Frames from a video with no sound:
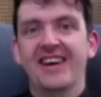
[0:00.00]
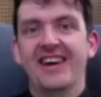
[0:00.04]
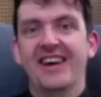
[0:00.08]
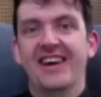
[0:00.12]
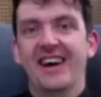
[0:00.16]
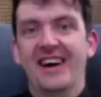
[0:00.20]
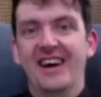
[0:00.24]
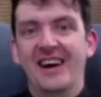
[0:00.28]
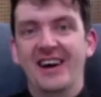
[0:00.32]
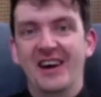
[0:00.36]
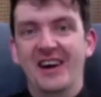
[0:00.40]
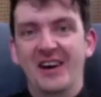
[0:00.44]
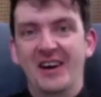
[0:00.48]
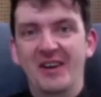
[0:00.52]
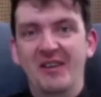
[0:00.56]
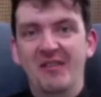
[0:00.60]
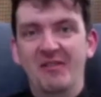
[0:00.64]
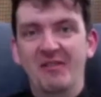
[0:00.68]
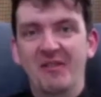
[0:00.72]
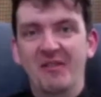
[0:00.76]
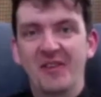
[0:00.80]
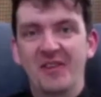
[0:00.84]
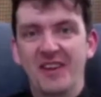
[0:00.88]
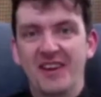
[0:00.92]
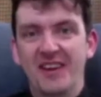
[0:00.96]

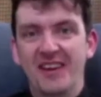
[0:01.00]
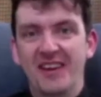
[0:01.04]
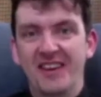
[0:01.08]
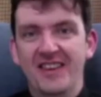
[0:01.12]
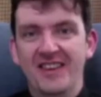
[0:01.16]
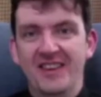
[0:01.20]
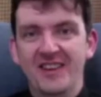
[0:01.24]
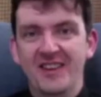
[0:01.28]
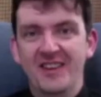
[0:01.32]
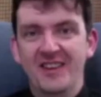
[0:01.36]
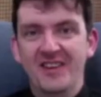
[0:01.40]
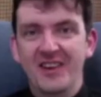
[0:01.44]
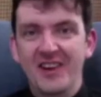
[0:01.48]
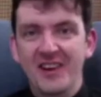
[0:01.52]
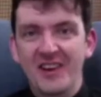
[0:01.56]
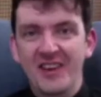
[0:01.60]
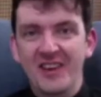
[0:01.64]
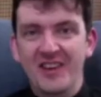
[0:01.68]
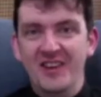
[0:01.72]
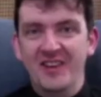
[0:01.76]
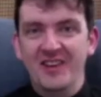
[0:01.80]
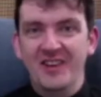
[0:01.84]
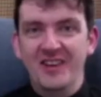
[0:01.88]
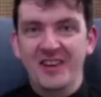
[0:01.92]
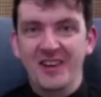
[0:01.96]
the
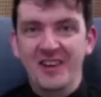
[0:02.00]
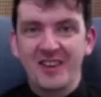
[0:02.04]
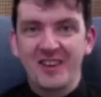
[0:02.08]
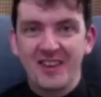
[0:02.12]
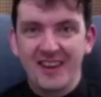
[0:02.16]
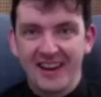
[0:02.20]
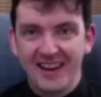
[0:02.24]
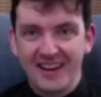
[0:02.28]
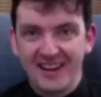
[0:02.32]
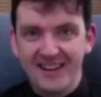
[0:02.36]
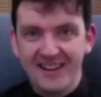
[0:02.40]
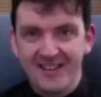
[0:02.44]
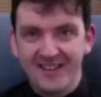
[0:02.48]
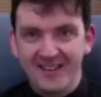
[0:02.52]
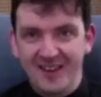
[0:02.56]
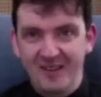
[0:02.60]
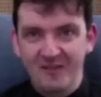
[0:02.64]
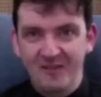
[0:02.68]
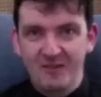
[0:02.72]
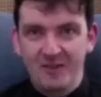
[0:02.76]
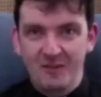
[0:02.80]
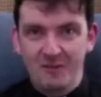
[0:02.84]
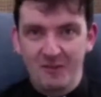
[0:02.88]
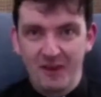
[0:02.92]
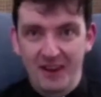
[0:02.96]
new thing
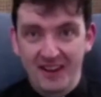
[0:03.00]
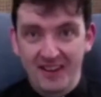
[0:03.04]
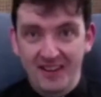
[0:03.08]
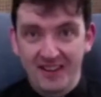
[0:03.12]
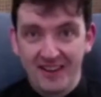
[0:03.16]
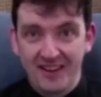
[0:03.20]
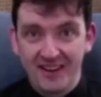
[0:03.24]
seems a bit